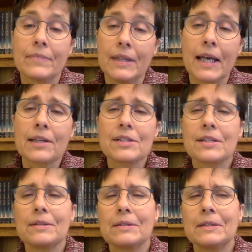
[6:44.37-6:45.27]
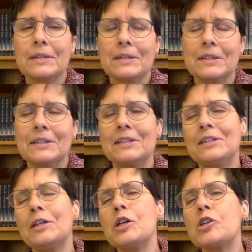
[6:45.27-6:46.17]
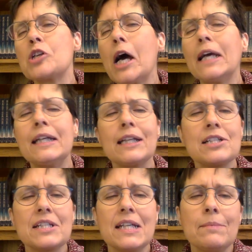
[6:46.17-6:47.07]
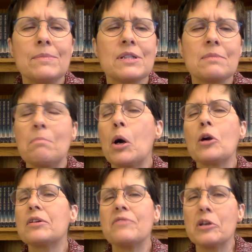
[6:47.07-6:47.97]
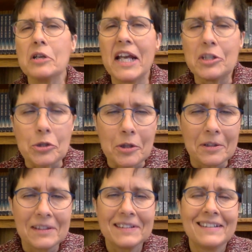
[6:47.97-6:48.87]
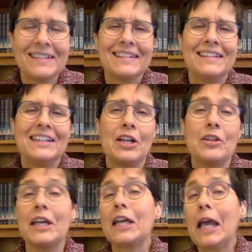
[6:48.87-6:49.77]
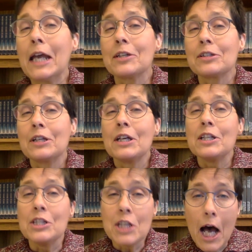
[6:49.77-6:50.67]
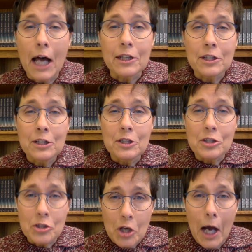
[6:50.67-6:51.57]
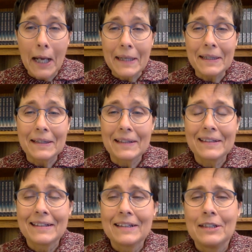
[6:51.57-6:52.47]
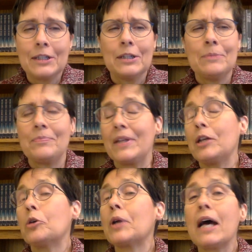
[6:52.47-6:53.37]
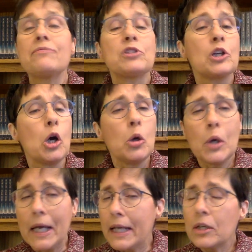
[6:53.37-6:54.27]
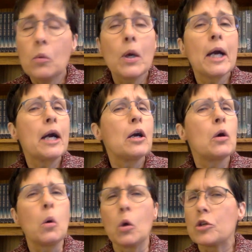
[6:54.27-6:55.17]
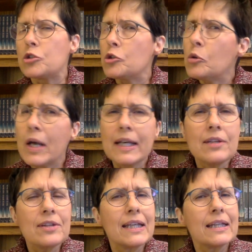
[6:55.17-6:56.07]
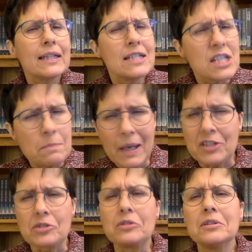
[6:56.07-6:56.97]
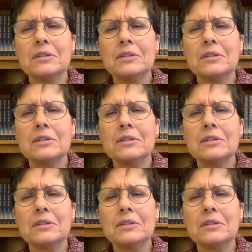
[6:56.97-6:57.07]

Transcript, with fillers: Next, shining seems part of their nature. They can't not shine. They don't have to go anywhere or do anything special